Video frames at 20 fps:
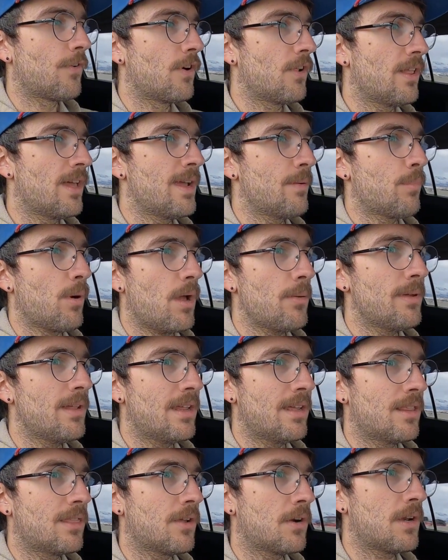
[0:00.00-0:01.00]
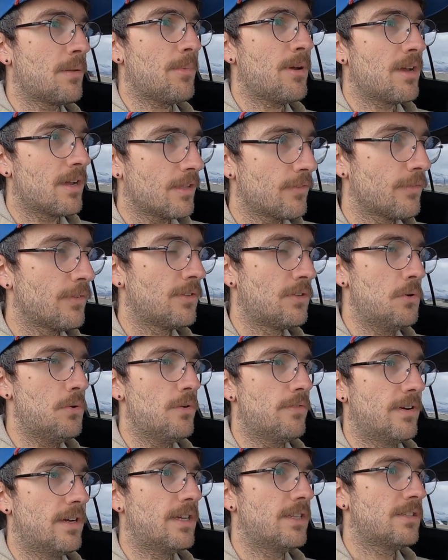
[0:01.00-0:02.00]
for like probably like $30 for the two
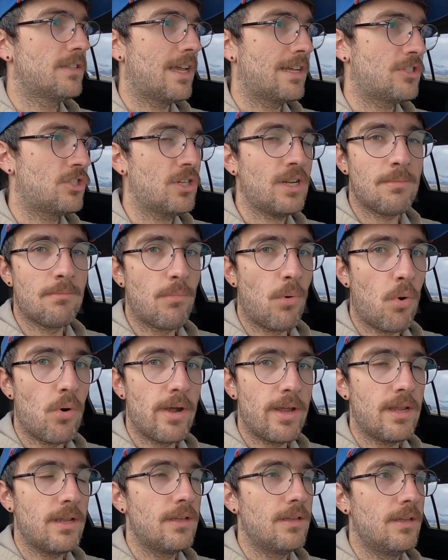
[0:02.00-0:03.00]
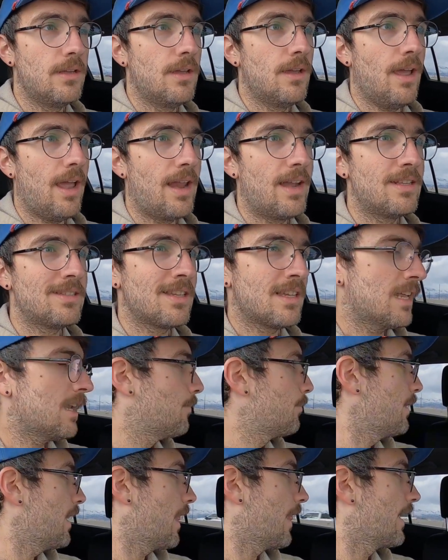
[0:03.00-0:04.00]
of us at Chicken Boy, and it's going
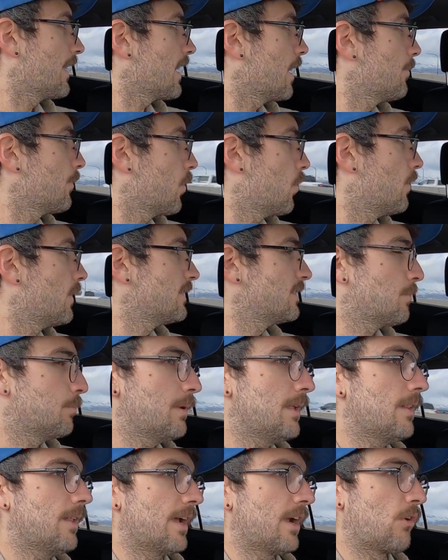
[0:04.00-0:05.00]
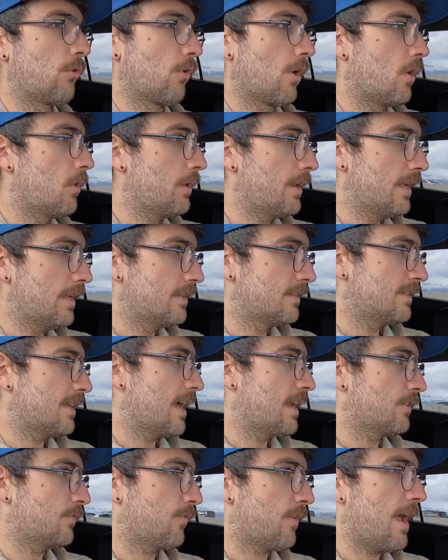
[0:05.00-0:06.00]
to be like I'm going to be like groaning in
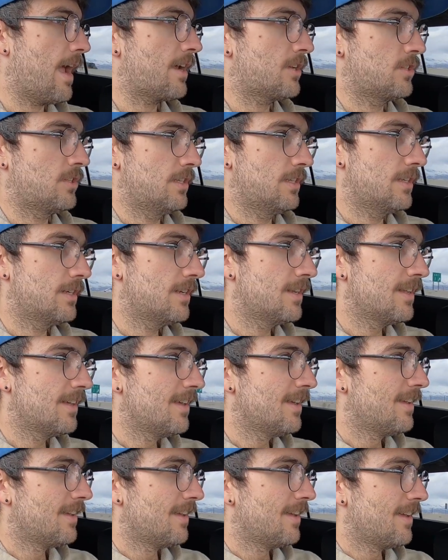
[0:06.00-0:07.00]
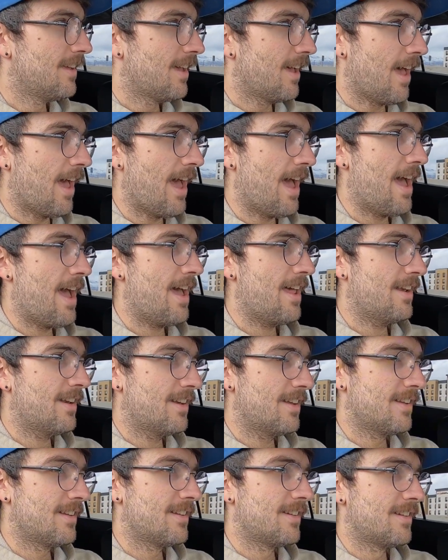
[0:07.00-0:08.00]
satisfaction at
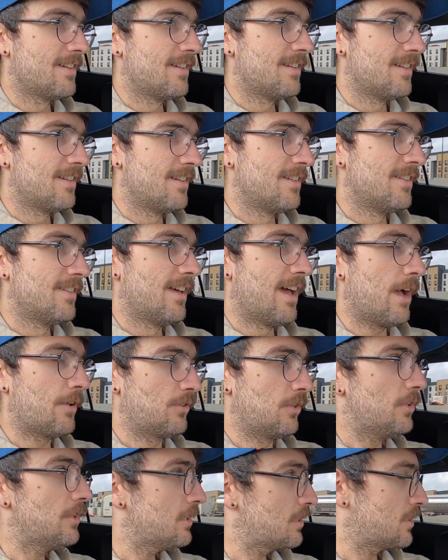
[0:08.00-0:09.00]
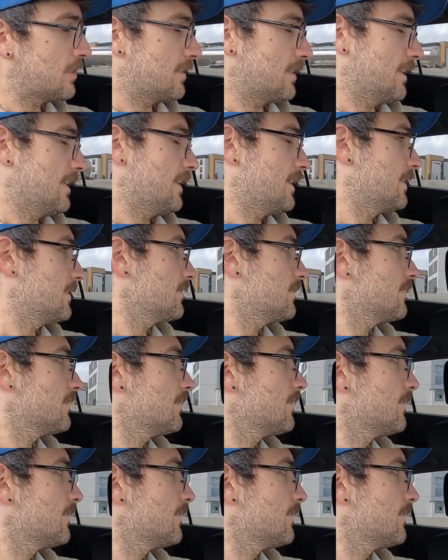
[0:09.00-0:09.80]
how delicious it is.